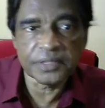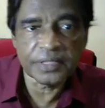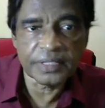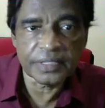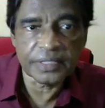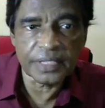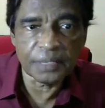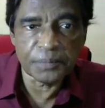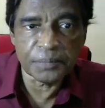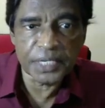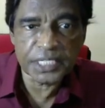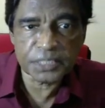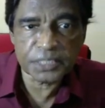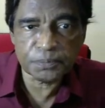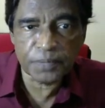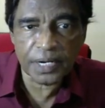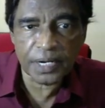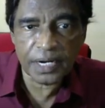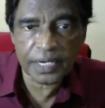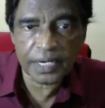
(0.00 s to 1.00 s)
That means
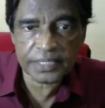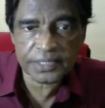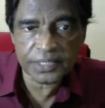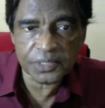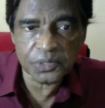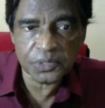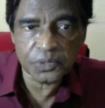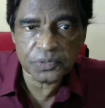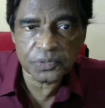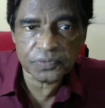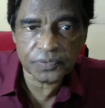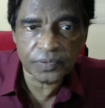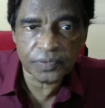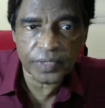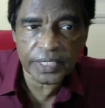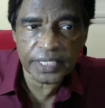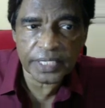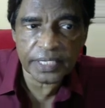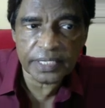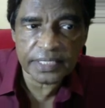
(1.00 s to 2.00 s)
sparks useful
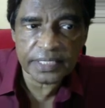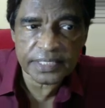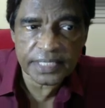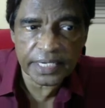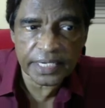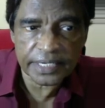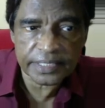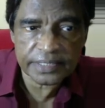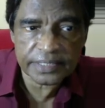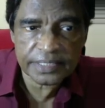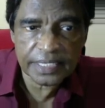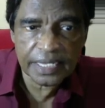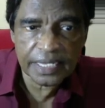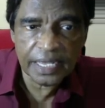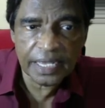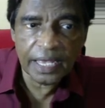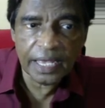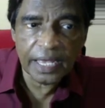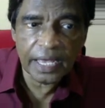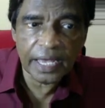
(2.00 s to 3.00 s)
insights.
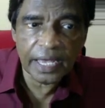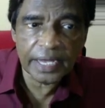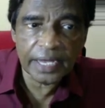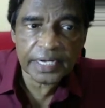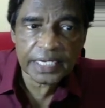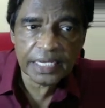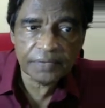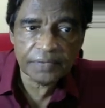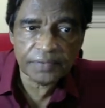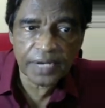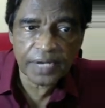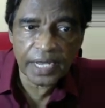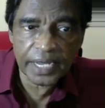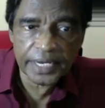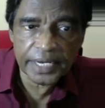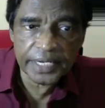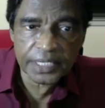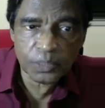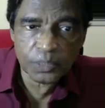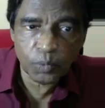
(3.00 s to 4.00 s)
And give
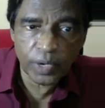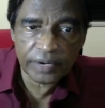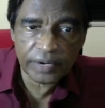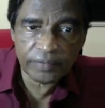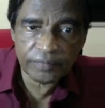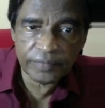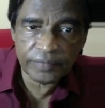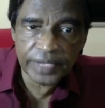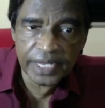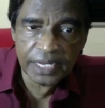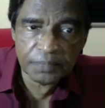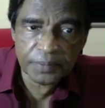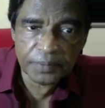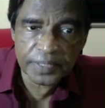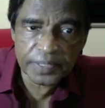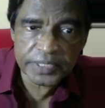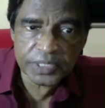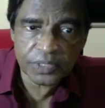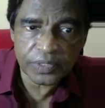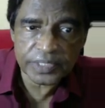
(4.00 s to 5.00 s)
ideas of what
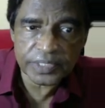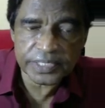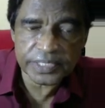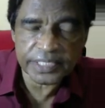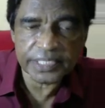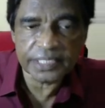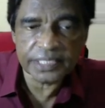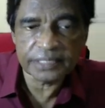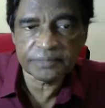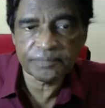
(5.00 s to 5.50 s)
variables to consider.